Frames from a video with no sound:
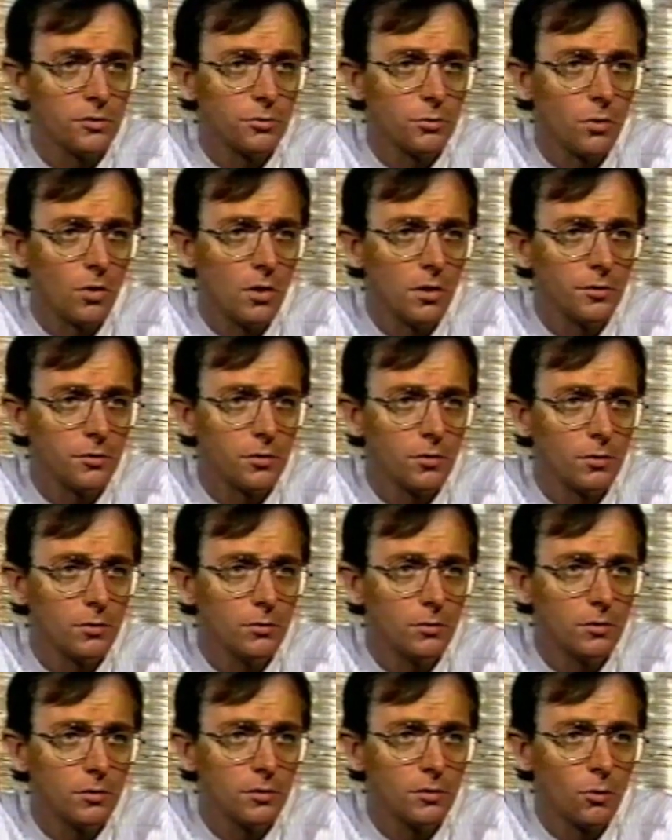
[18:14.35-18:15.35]
in Toronto
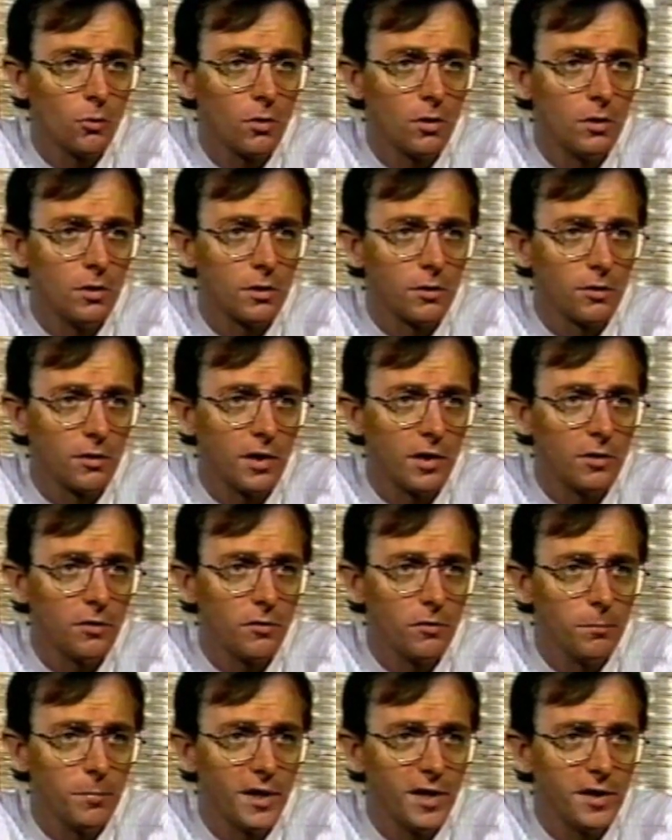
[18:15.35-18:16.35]
who could no longer
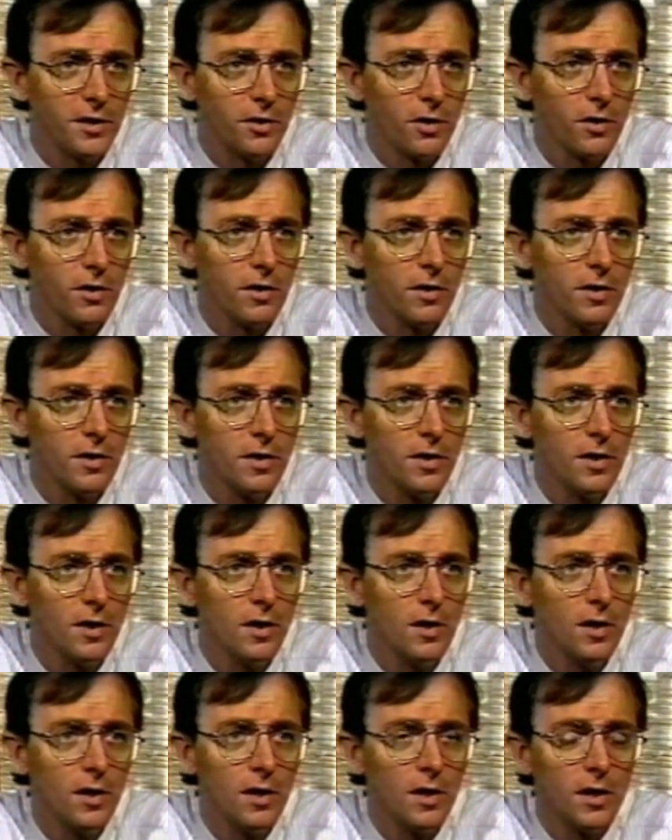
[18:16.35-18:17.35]
carry the banner.
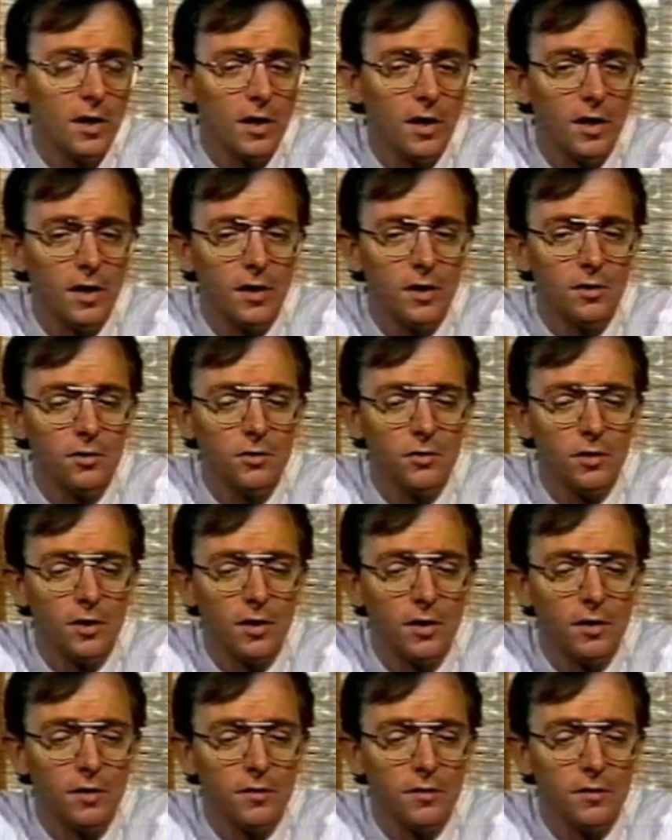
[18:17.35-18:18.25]
And